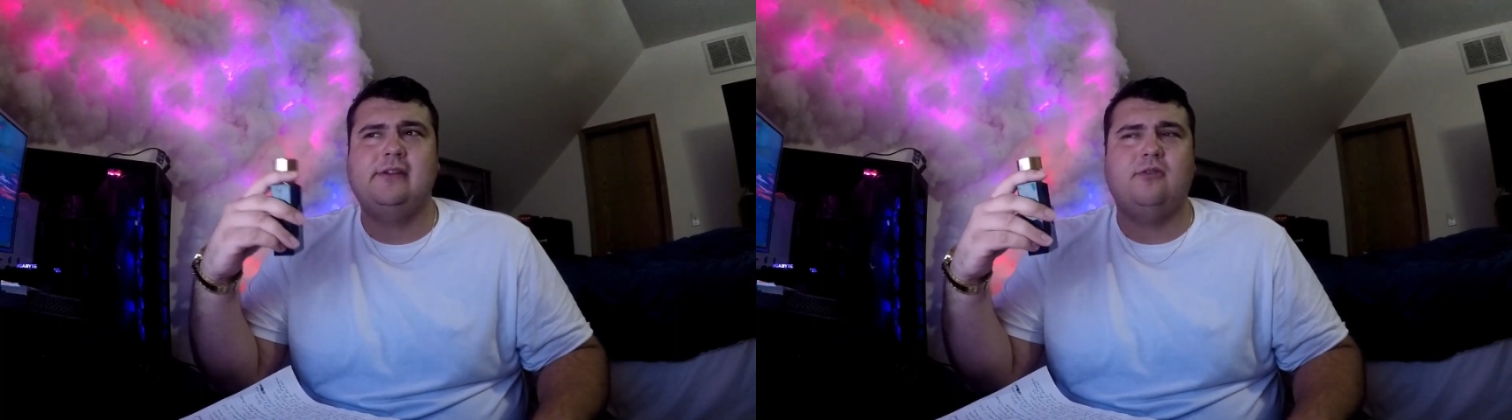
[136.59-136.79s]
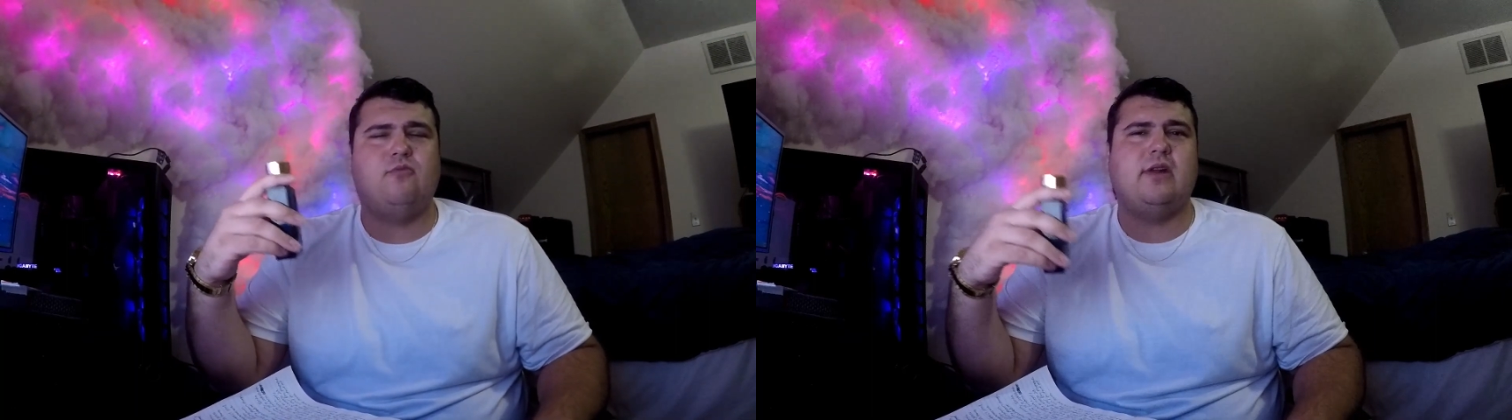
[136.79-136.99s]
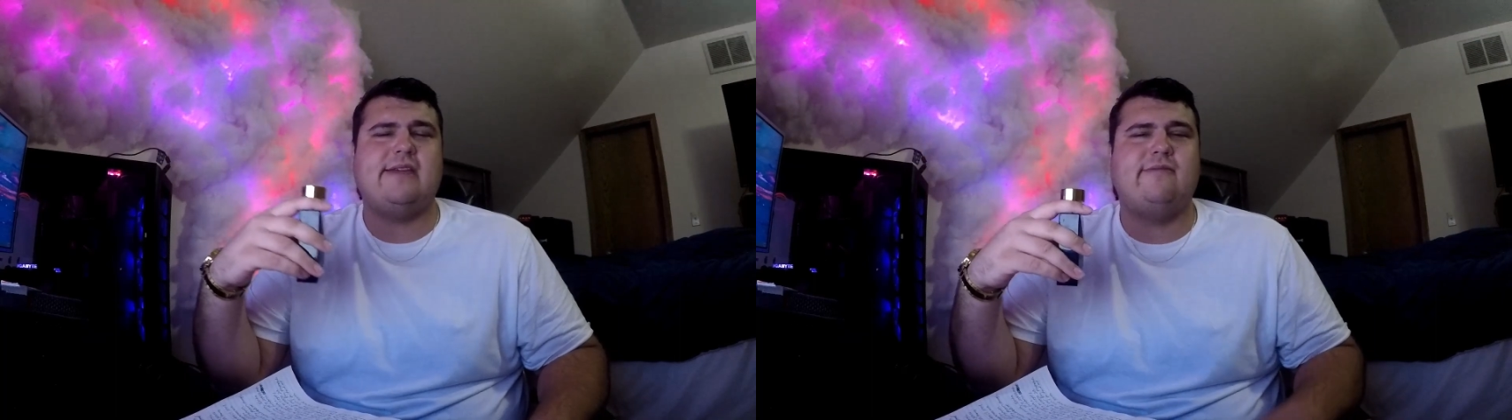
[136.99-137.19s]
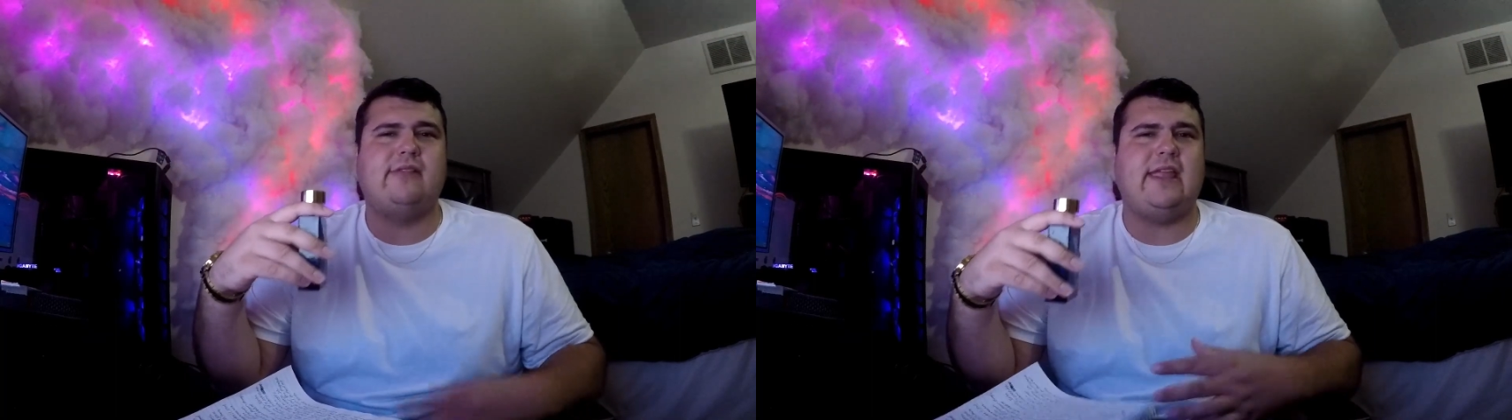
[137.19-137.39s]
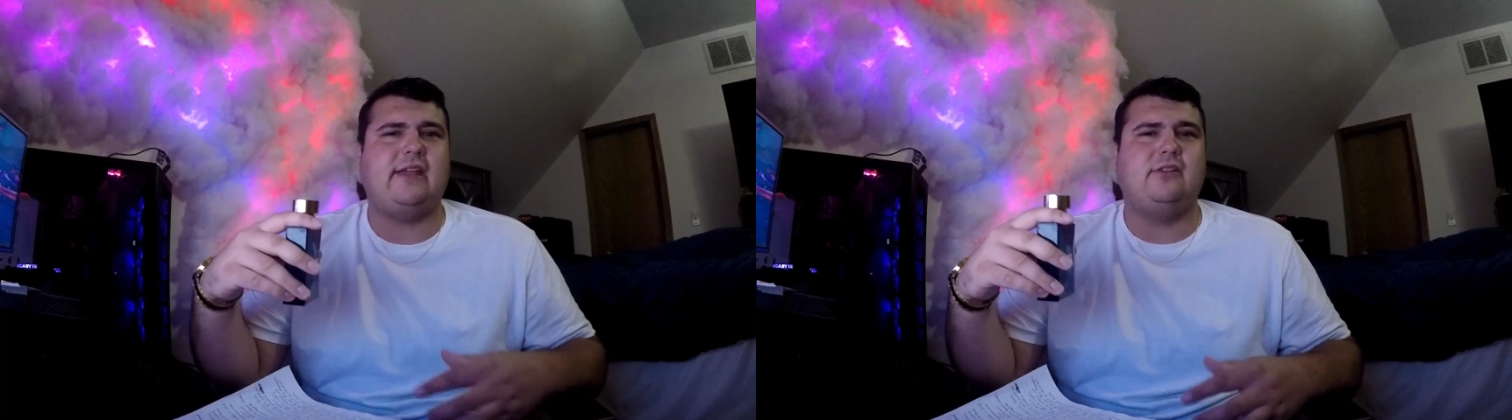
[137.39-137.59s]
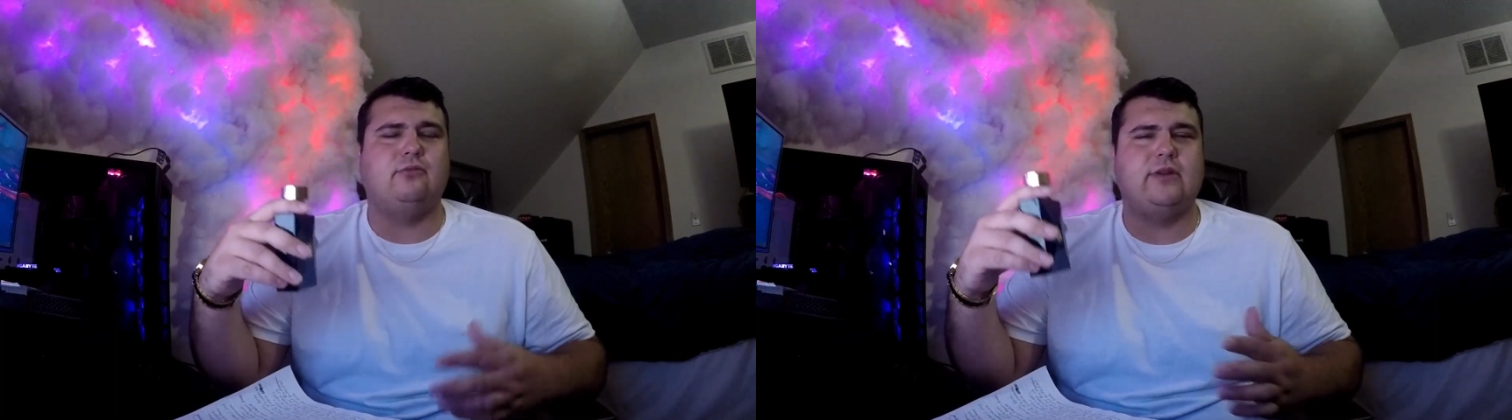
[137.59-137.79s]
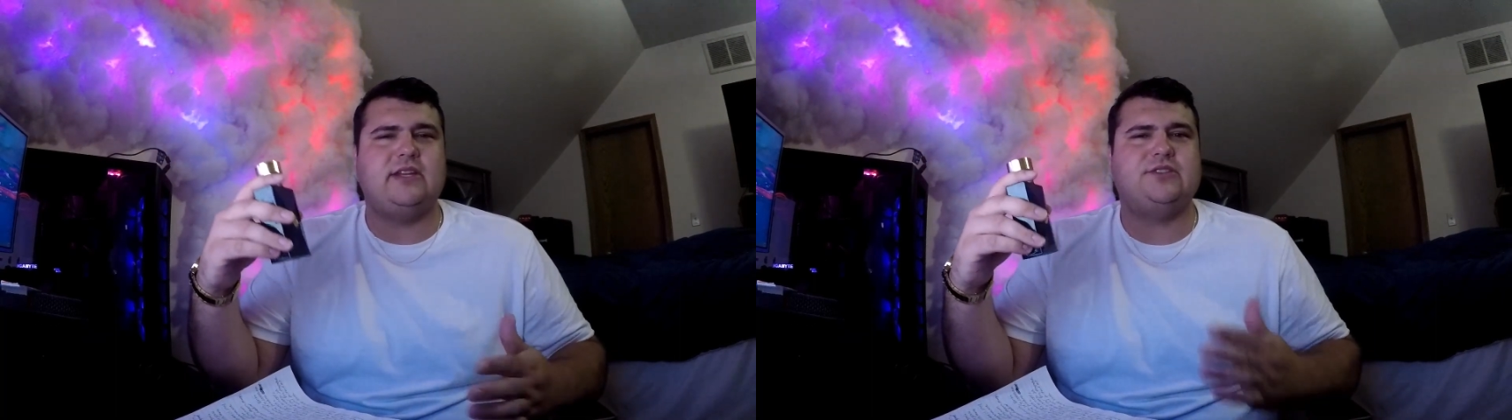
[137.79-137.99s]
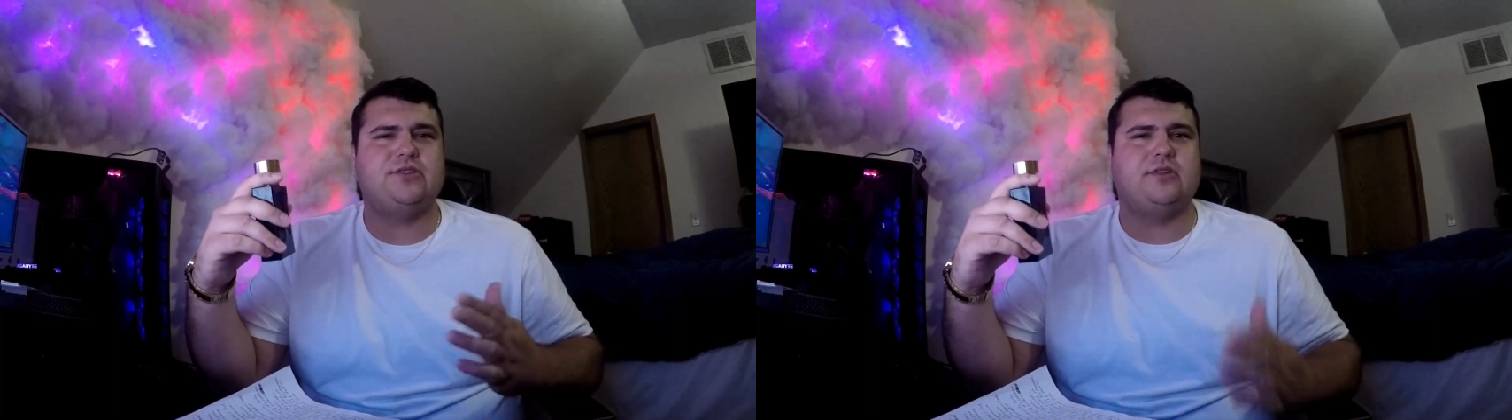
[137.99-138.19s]
what I've like
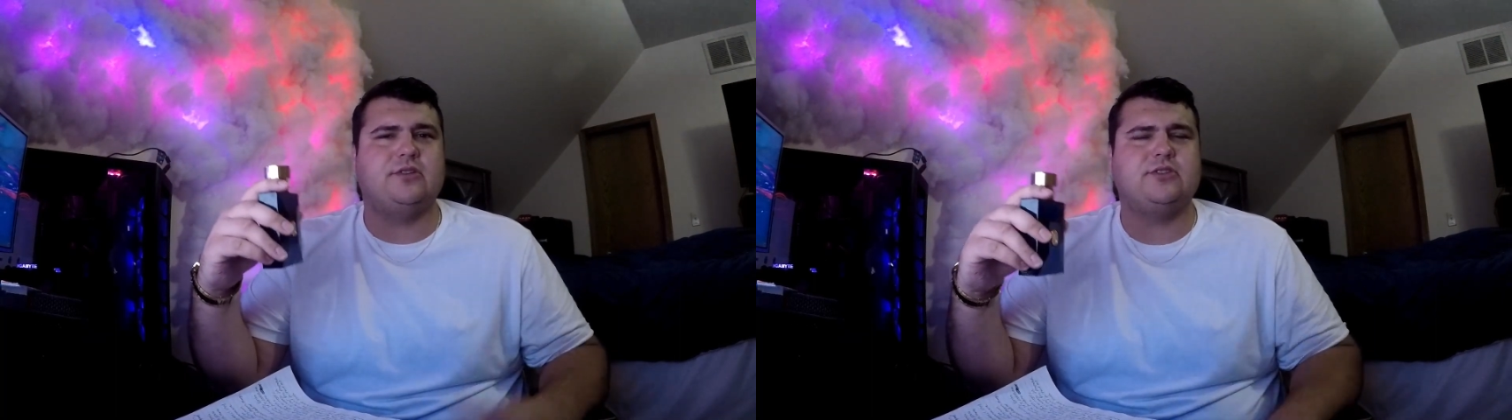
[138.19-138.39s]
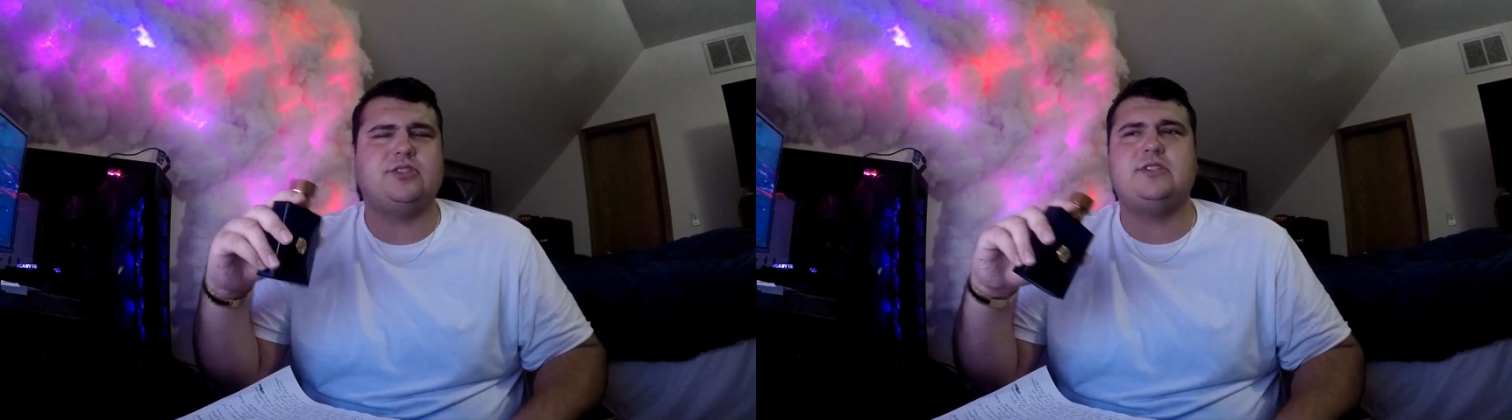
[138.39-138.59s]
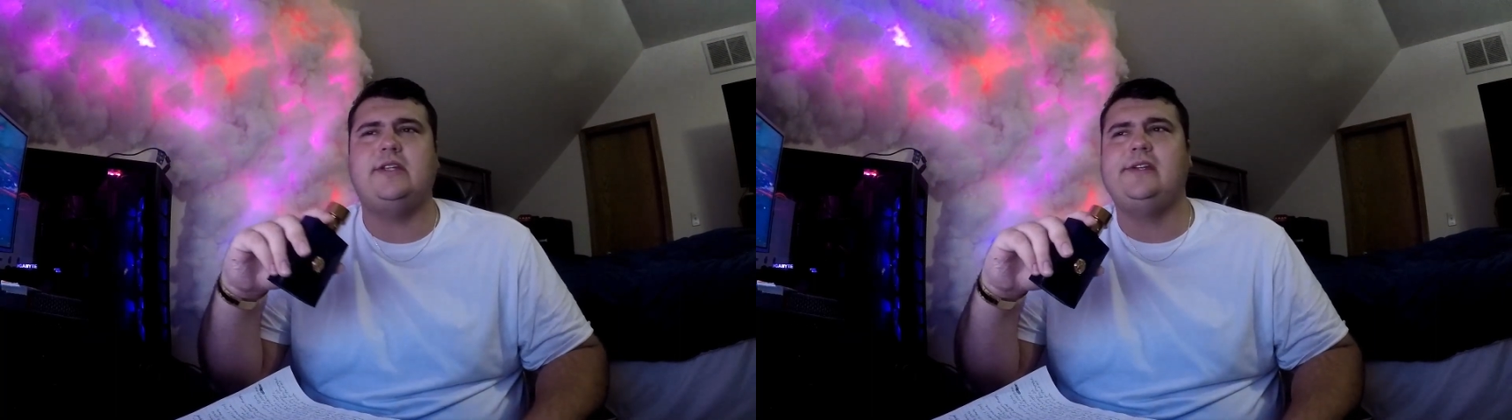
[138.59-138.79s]
researched.